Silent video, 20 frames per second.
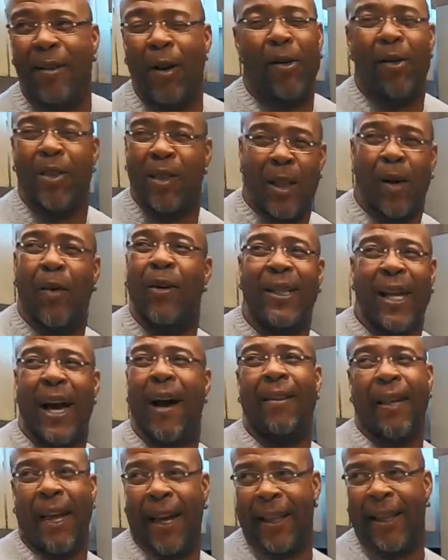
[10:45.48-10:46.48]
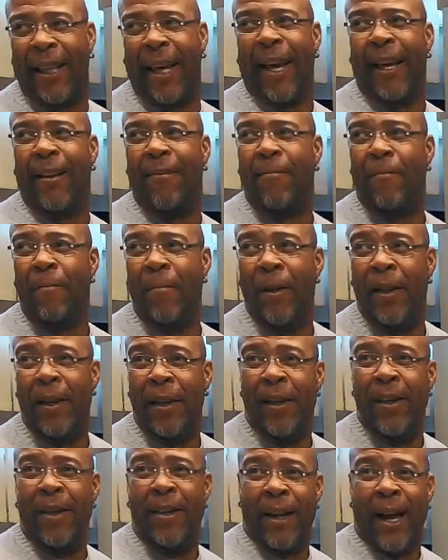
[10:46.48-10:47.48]
Don't slow it down like that.
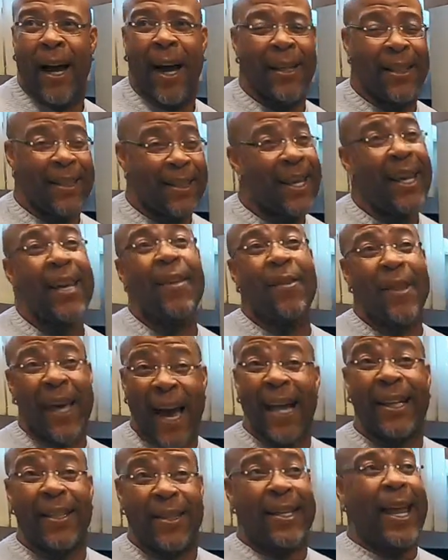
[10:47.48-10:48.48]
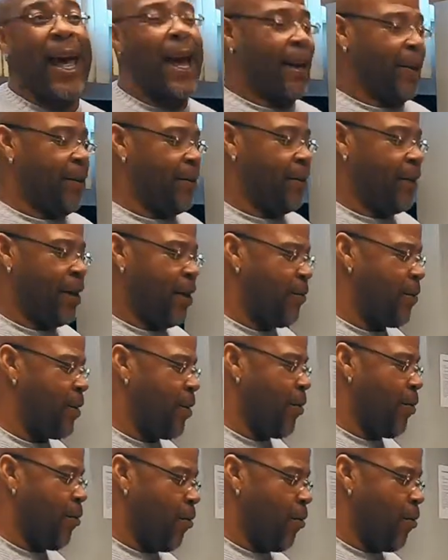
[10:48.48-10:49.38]
I didn't say that staggered. Here we go.